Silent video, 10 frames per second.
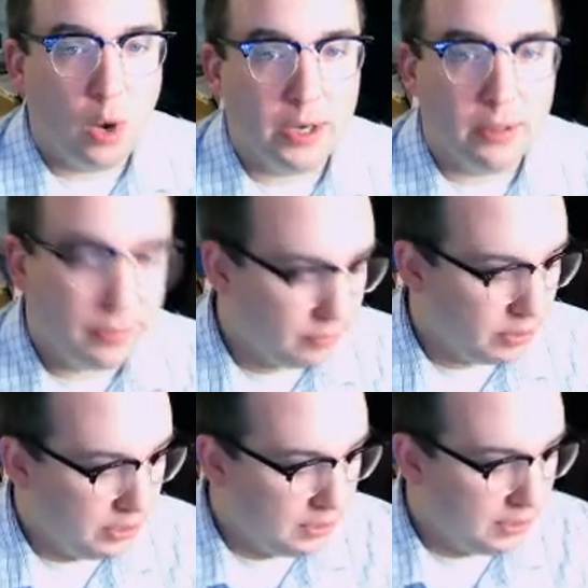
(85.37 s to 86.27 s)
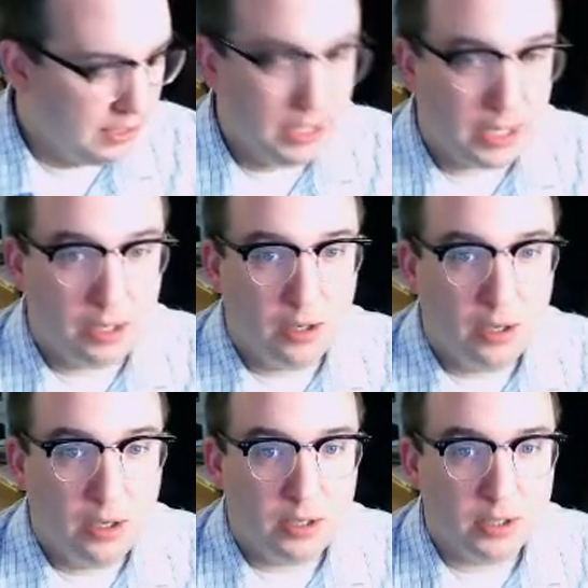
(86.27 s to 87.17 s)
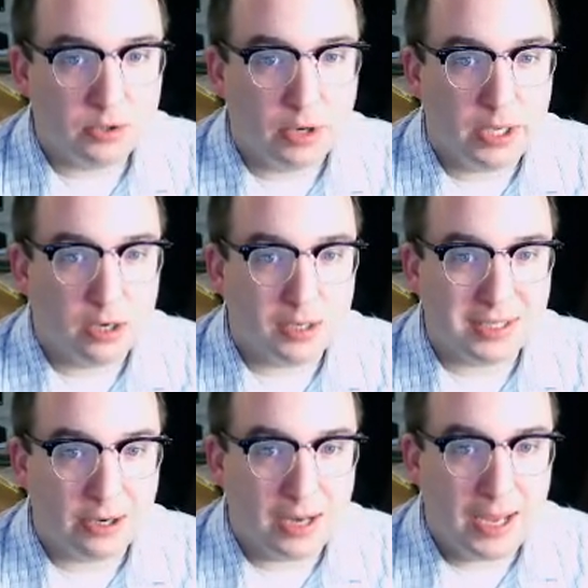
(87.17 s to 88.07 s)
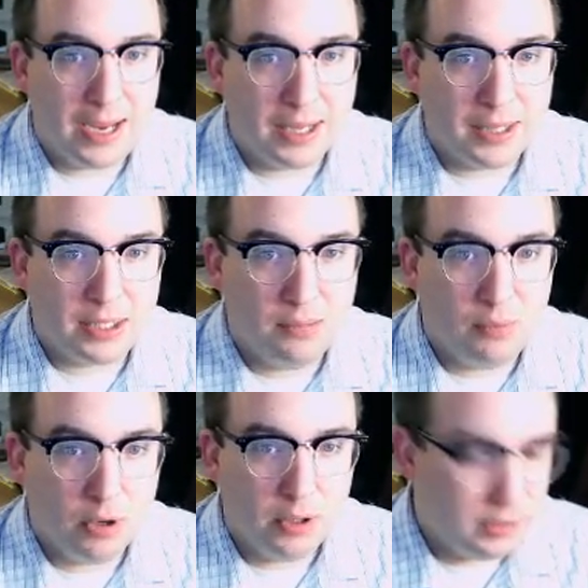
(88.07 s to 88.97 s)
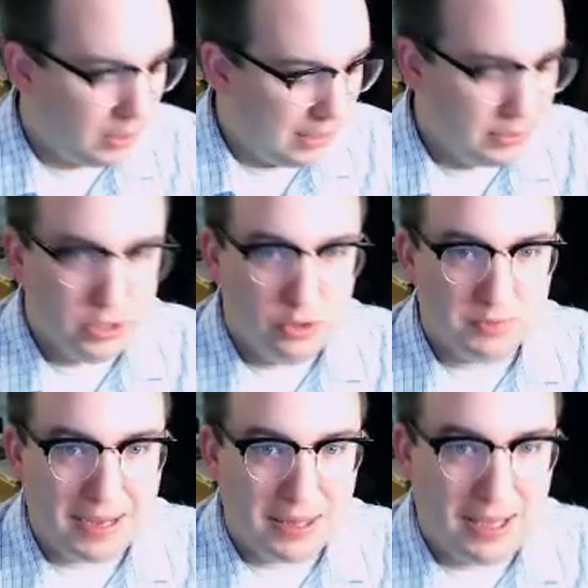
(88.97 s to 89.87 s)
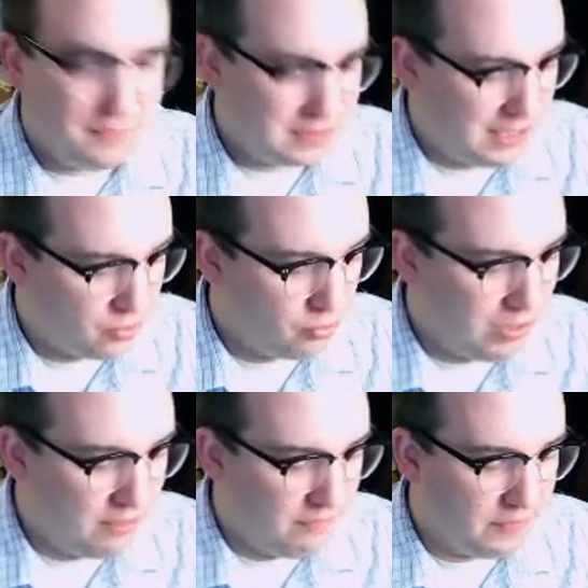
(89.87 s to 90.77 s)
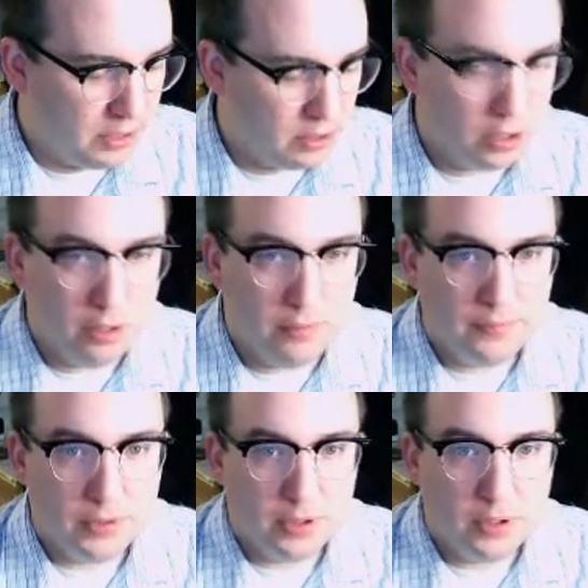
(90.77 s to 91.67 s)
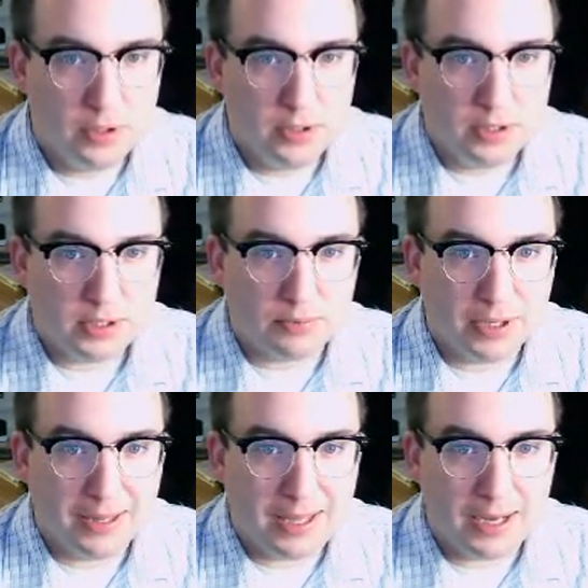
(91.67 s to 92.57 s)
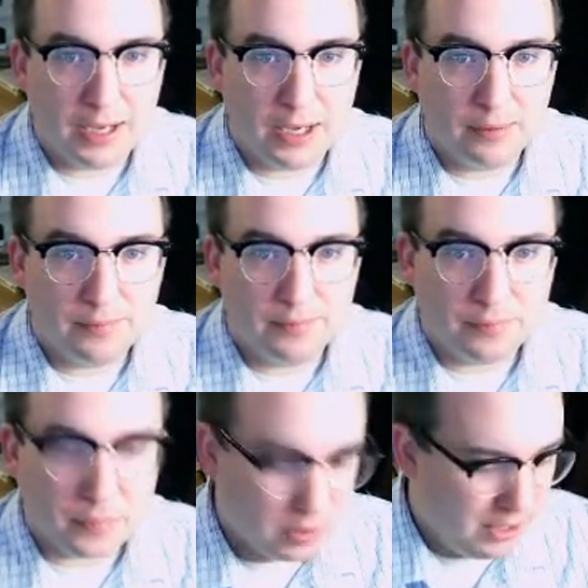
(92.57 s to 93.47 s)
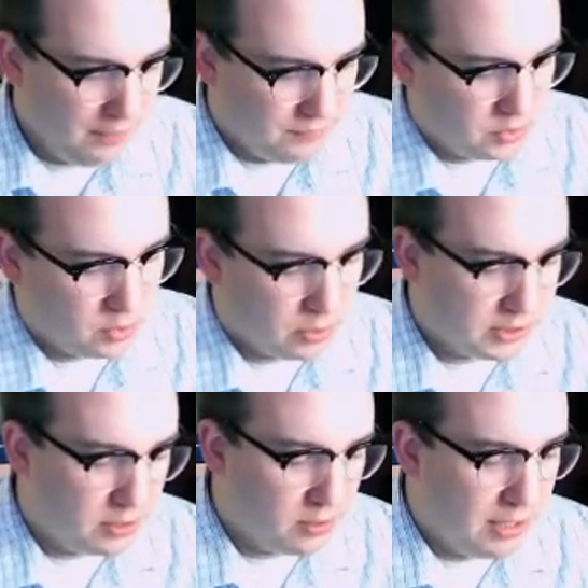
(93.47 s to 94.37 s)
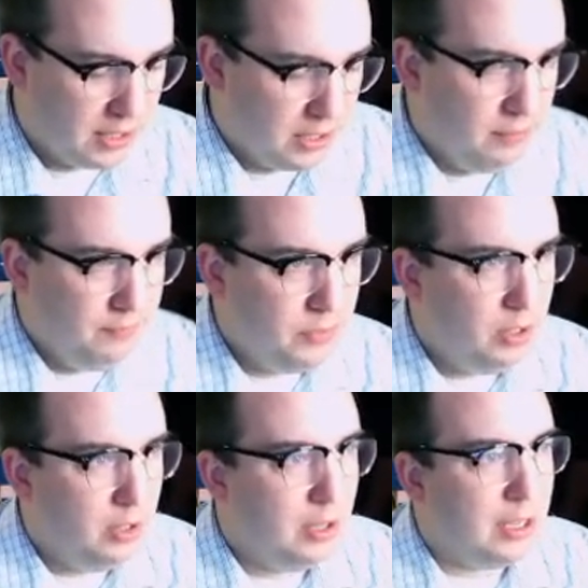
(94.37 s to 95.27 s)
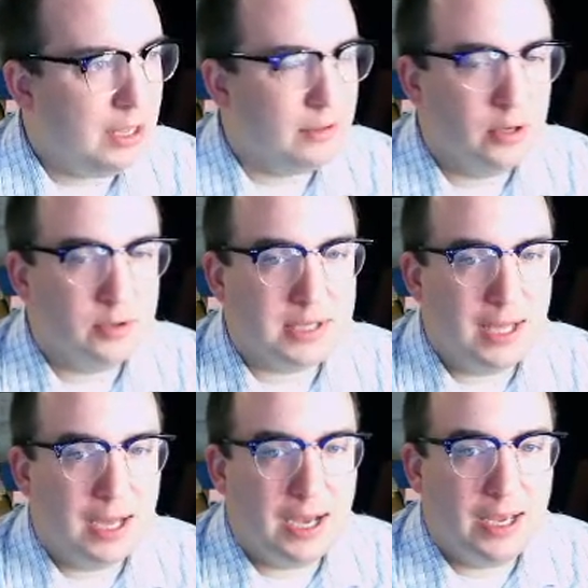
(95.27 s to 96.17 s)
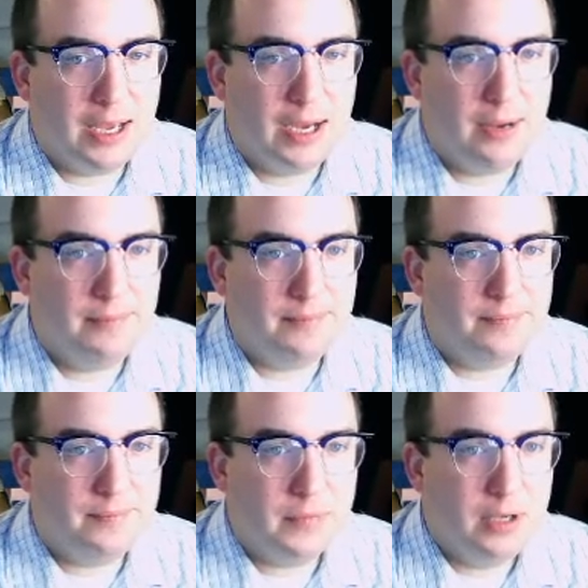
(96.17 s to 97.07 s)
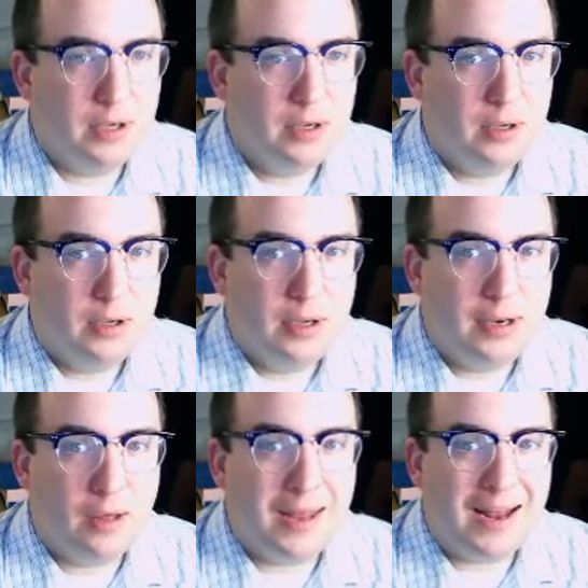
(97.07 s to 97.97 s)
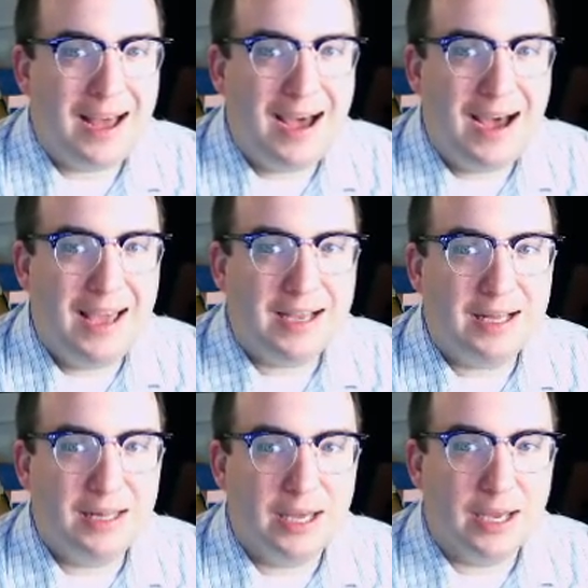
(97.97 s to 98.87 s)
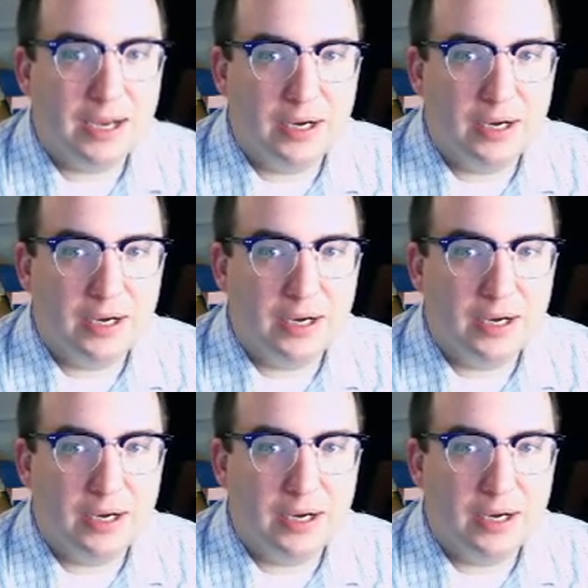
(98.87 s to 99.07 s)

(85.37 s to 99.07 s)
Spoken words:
and 3, and the kick is right here. It's letter A on the keyboard. No, I'm going to use my left hand ring finger to play that A. Okay, so we're going to start them out again. Eighth notes on the hi-hat. Now that high click